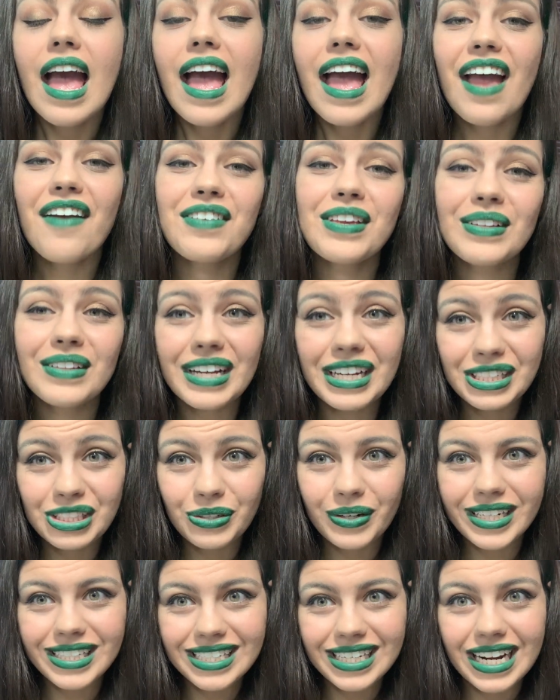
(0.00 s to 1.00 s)
If you
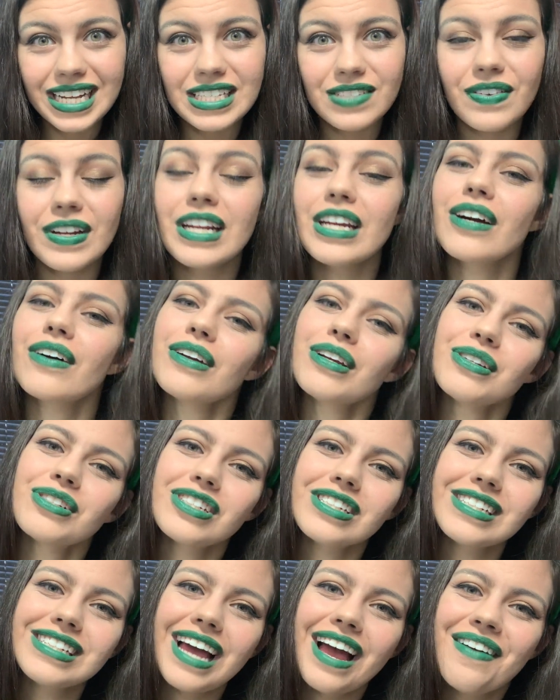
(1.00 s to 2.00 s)
enjoyed today's video, you
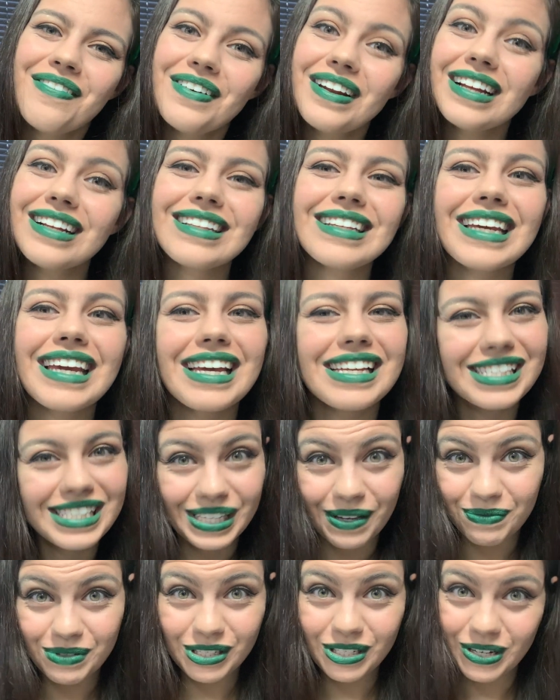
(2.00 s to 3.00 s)
should definitely
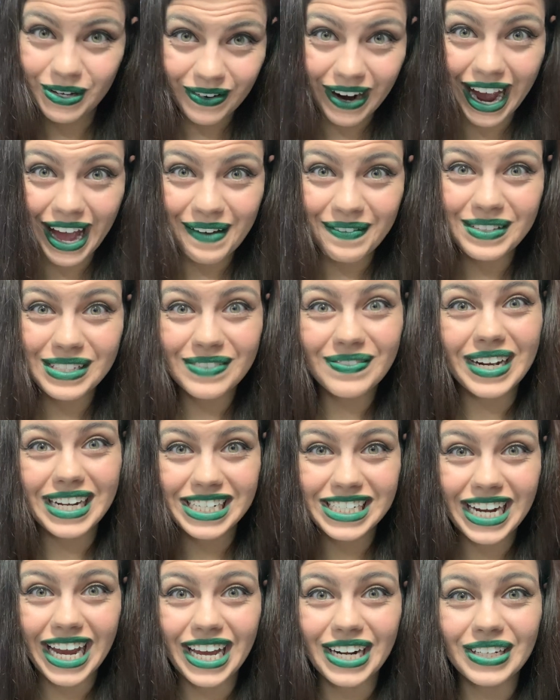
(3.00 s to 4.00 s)
subscribe to my
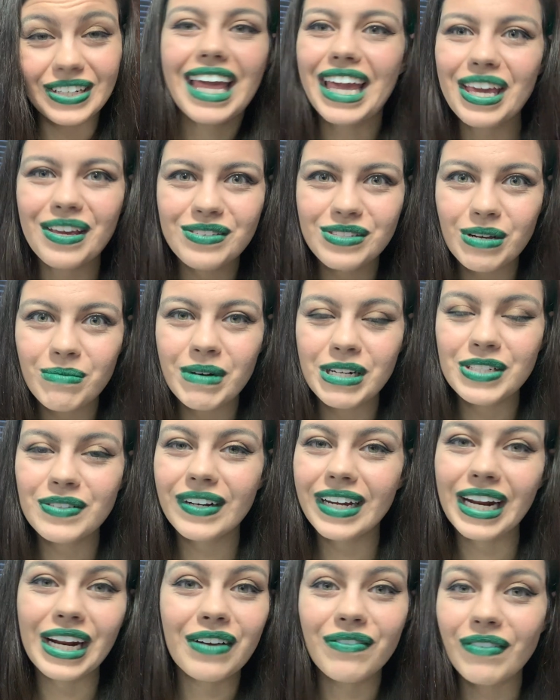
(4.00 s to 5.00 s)
channel. Thank you so much for
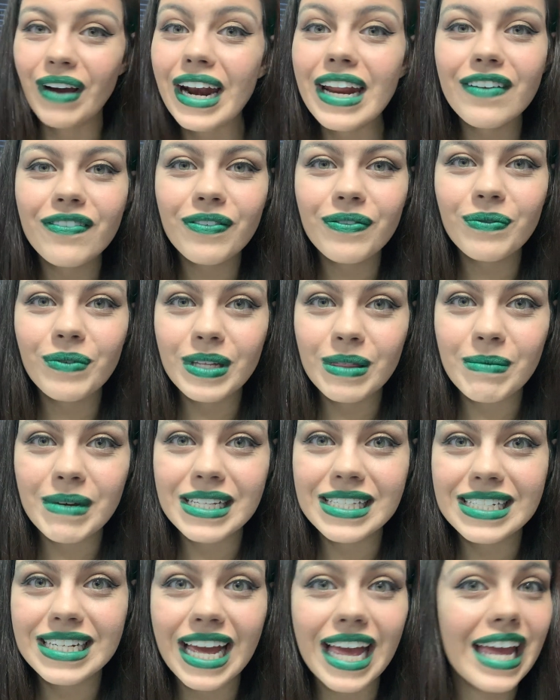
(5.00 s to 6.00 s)
getting ready with me
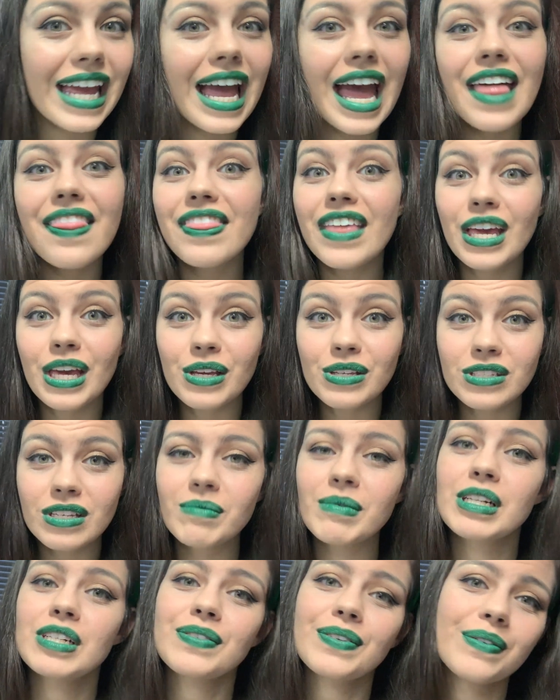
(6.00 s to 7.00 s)
today, and thank you so
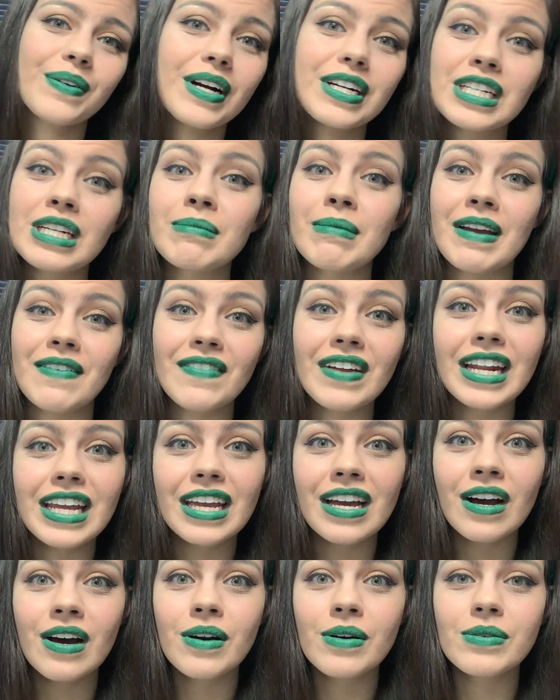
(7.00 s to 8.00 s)
much for watching my
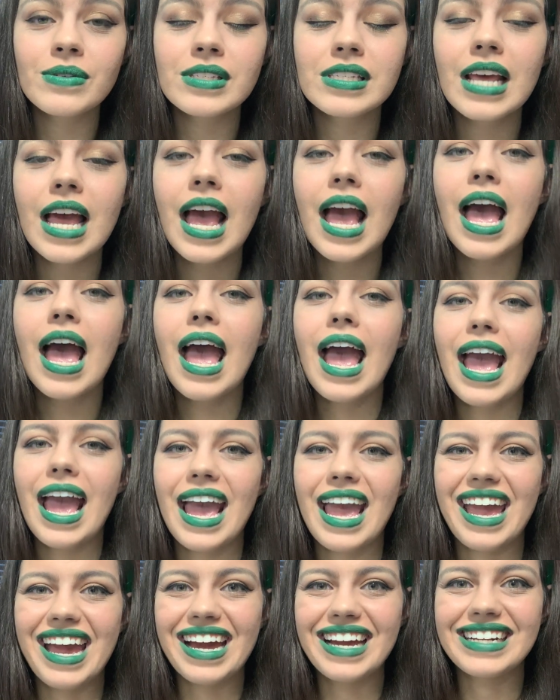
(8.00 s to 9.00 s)
videos.
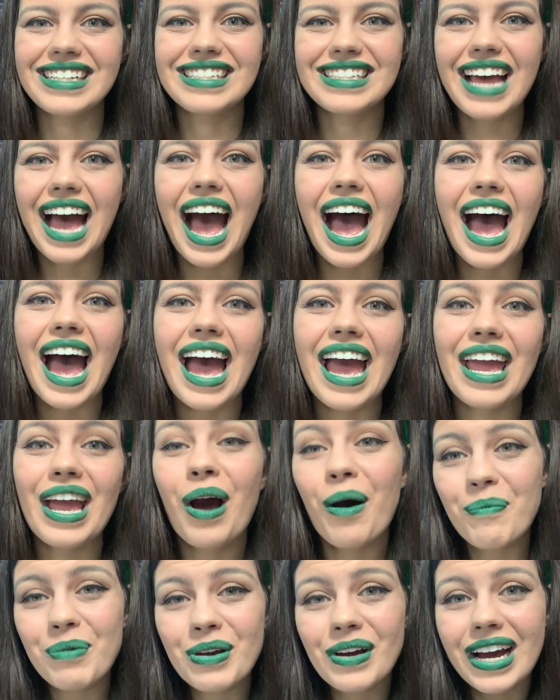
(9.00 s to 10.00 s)
And I
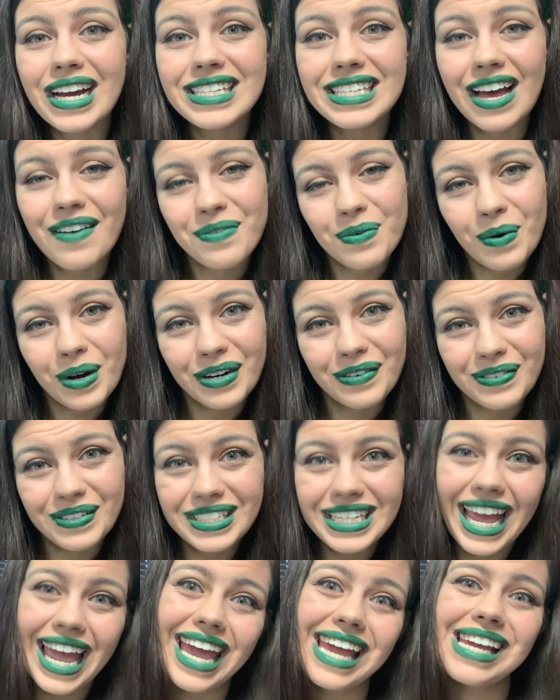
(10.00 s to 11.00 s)
hope you guys have a wonderful
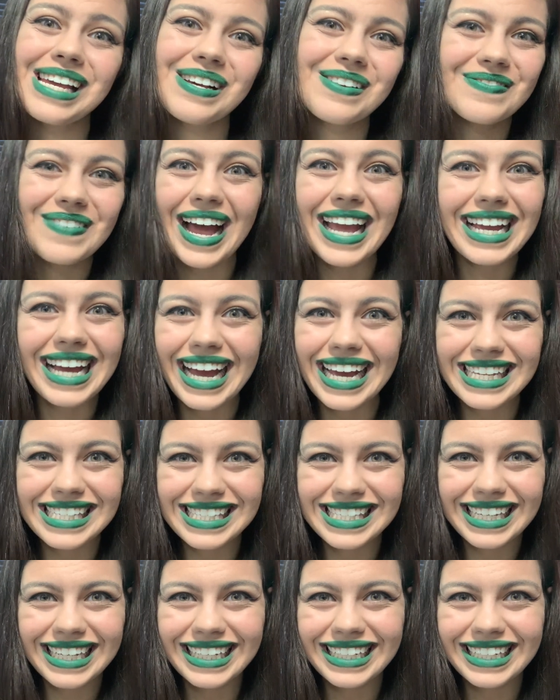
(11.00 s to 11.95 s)
day. Bye, guys.